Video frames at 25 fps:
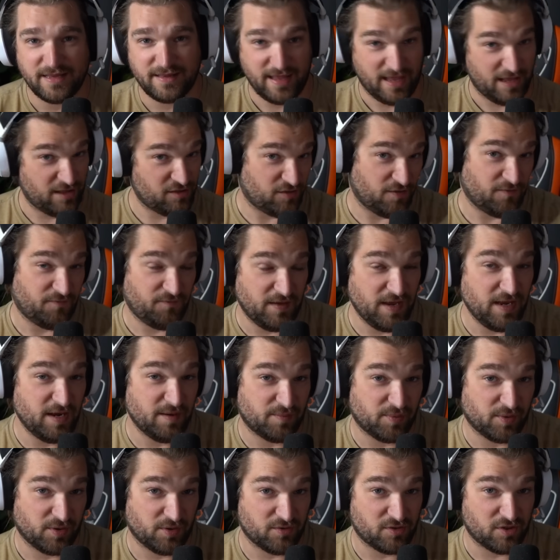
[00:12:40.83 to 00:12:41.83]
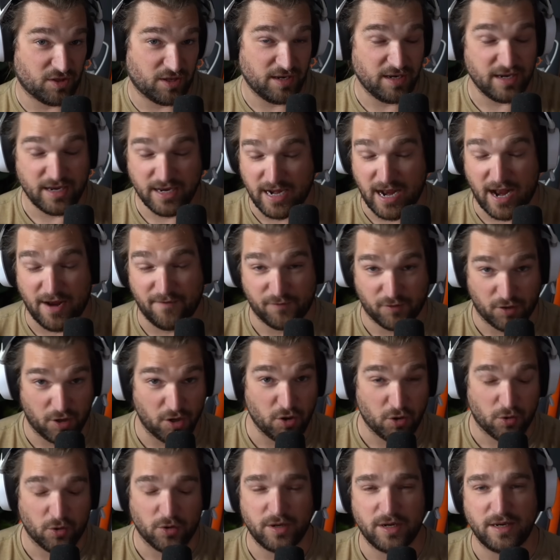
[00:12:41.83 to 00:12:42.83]
it takes to feed a person in Africa,
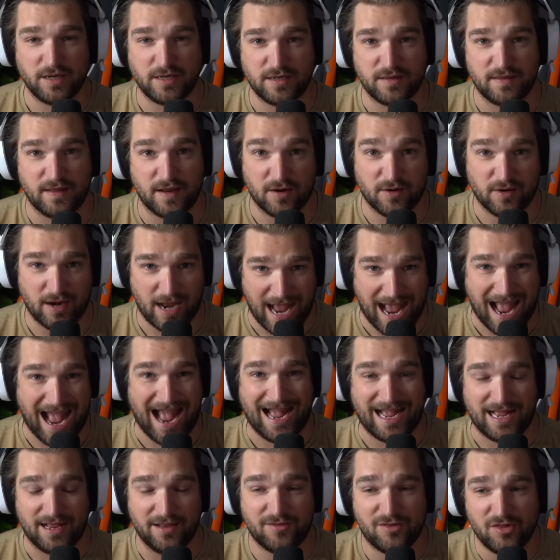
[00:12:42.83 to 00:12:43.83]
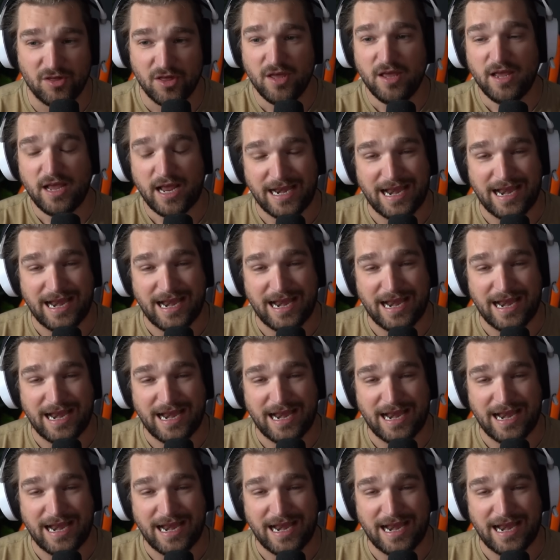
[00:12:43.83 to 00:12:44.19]
according to their ads,